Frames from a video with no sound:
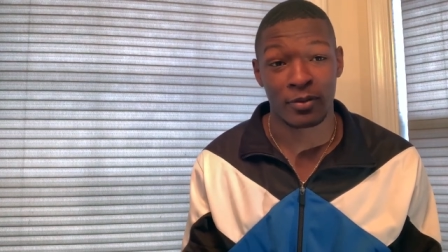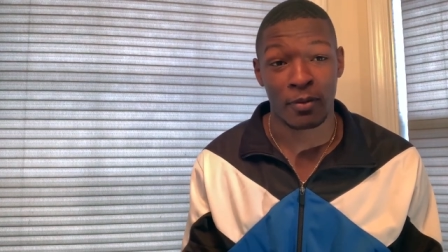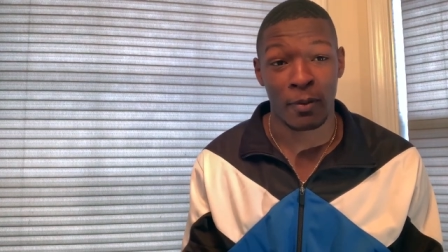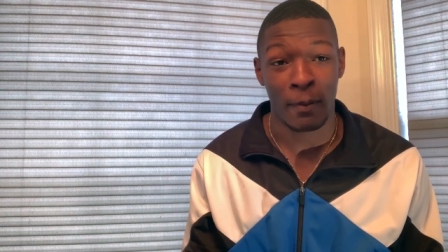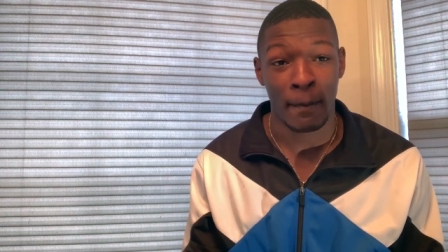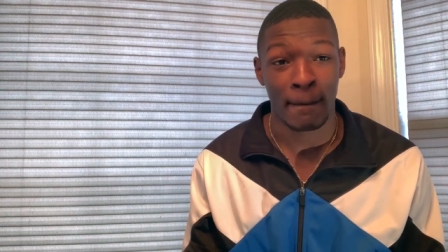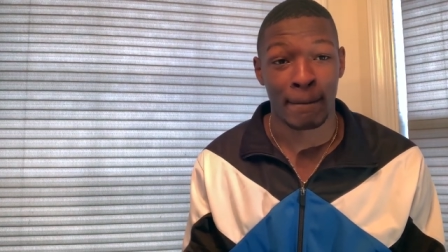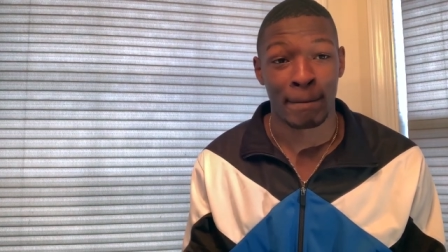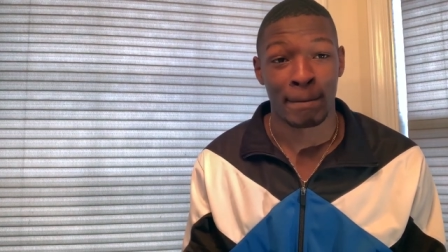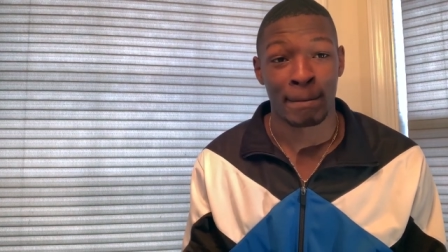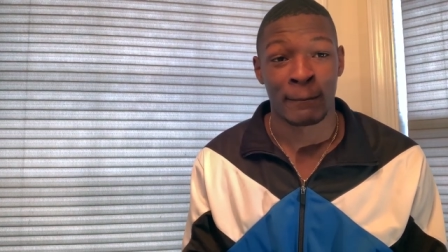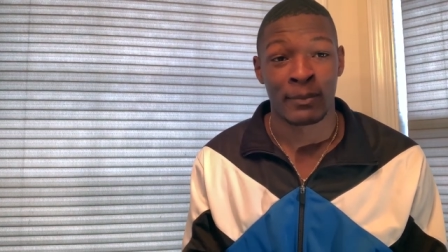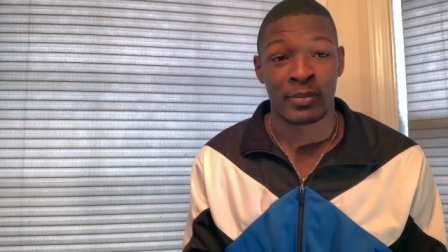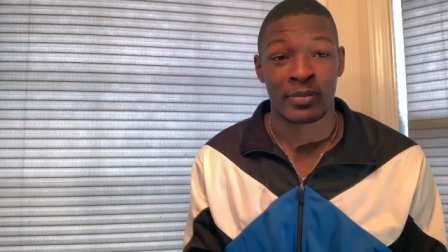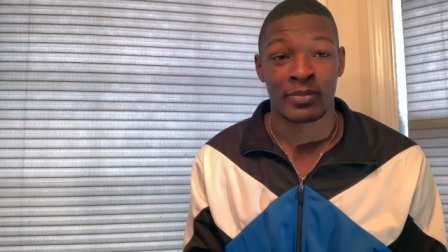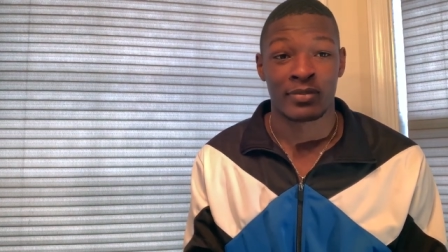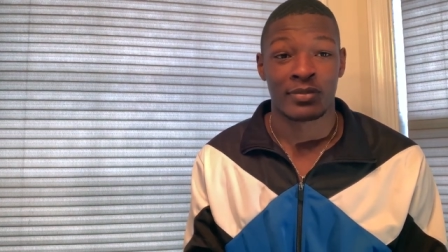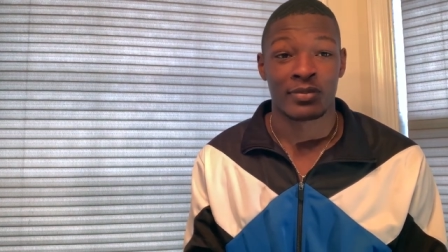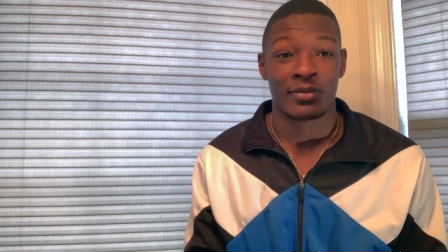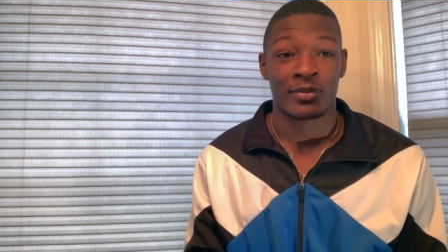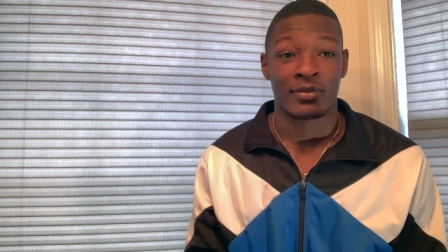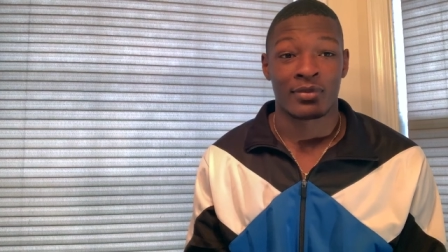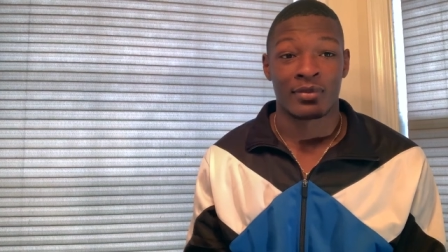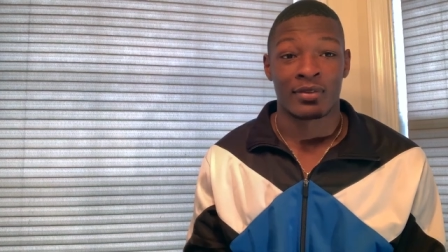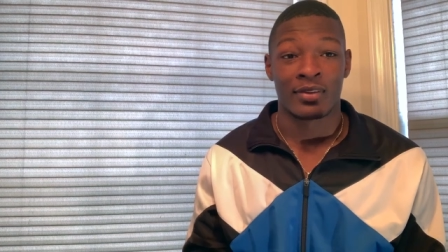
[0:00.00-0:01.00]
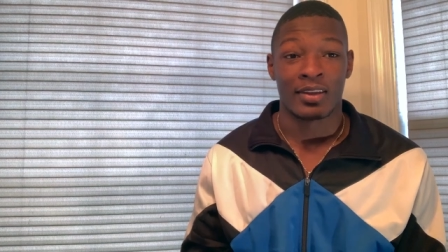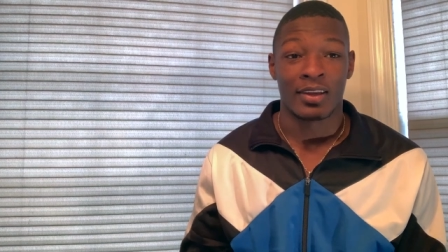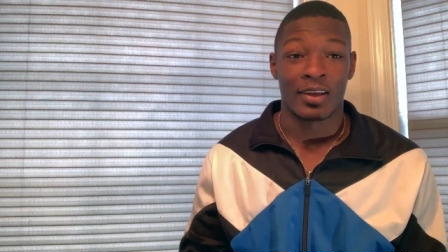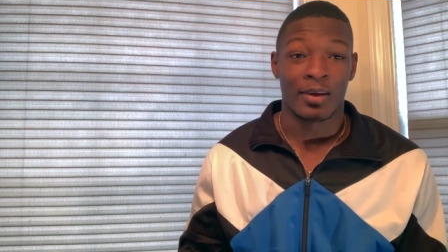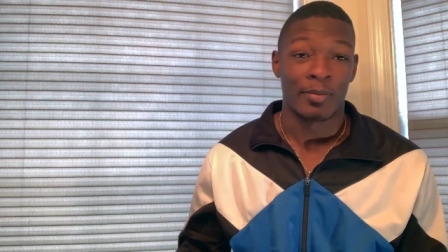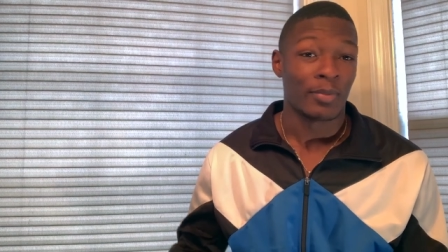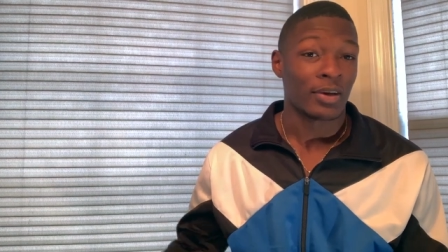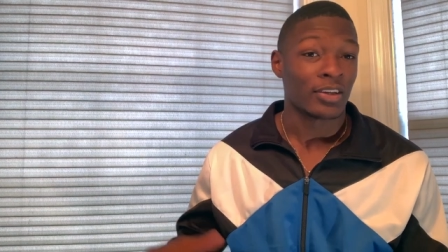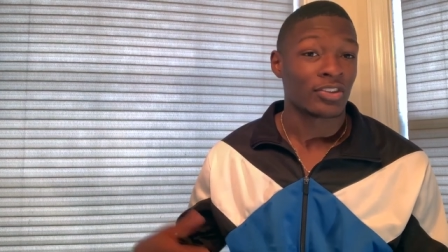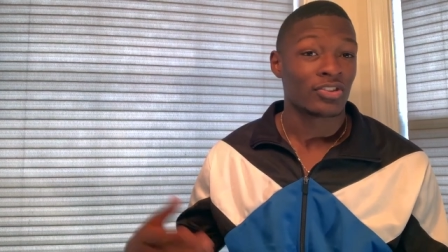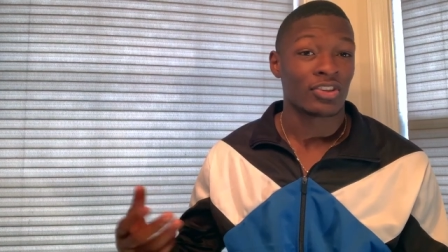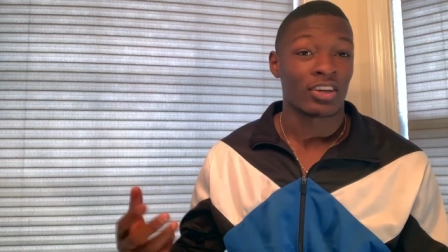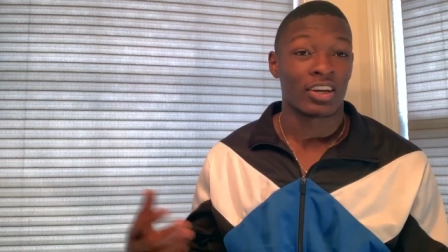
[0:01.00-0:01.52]
And
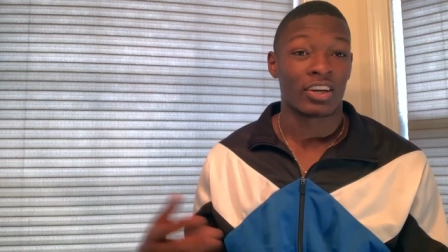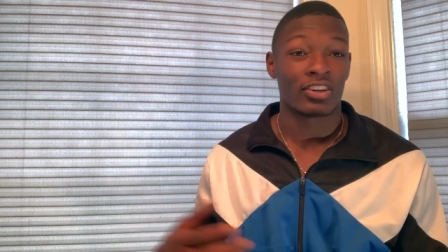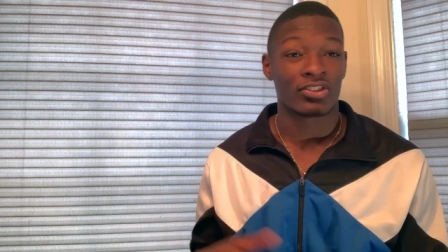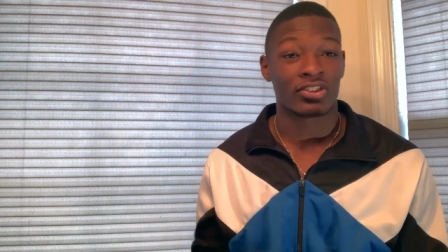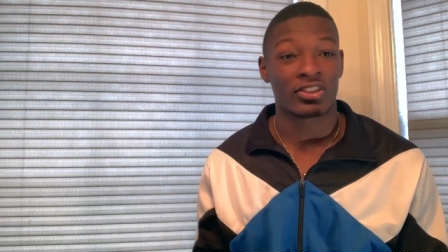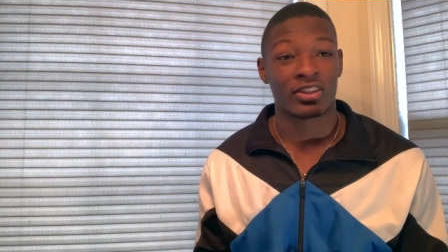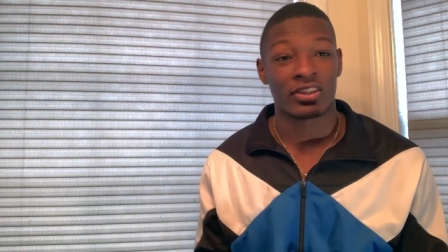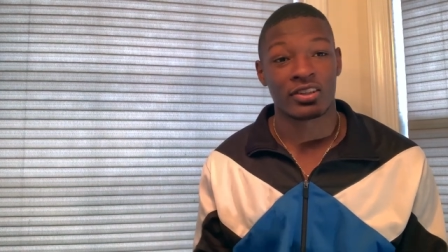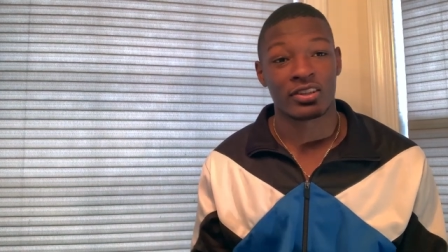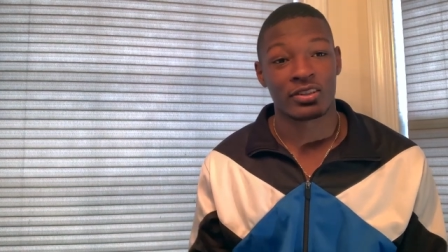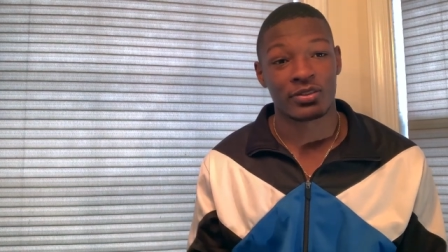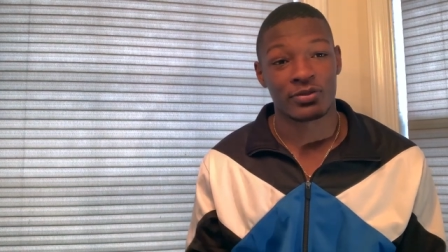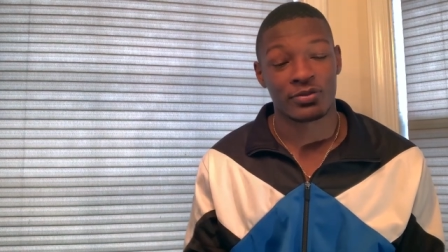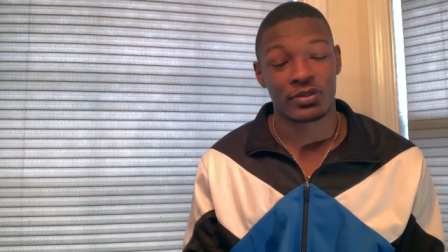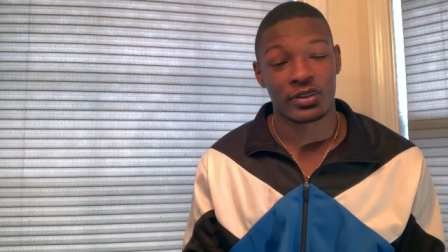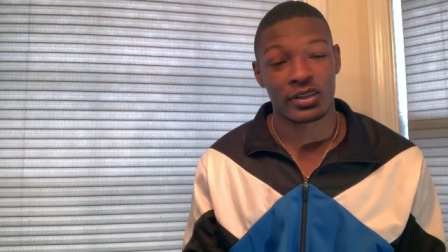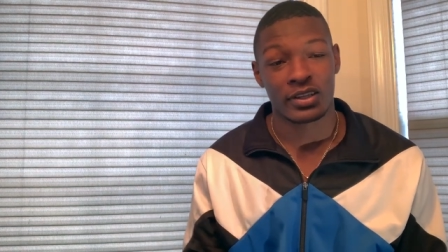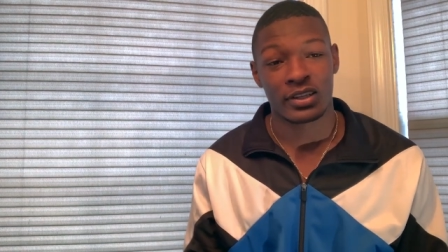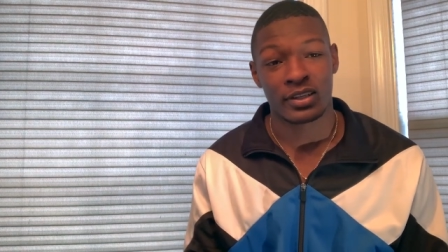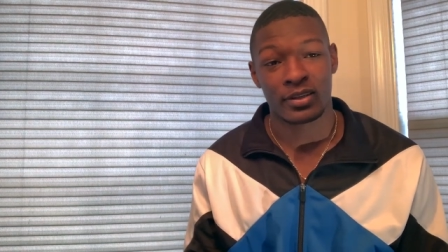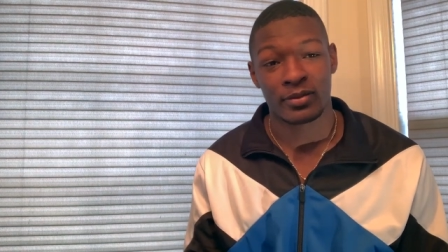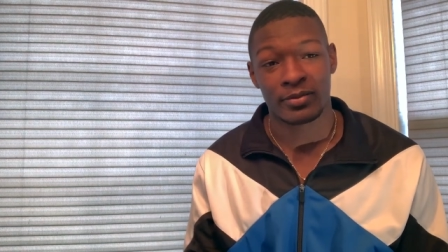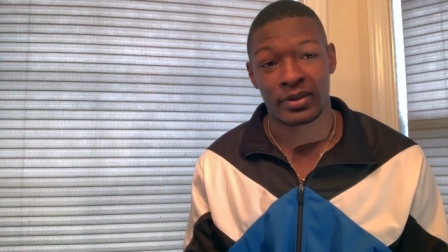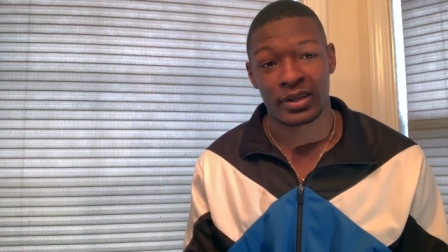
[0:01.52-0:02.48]
make sure y'all share this vid,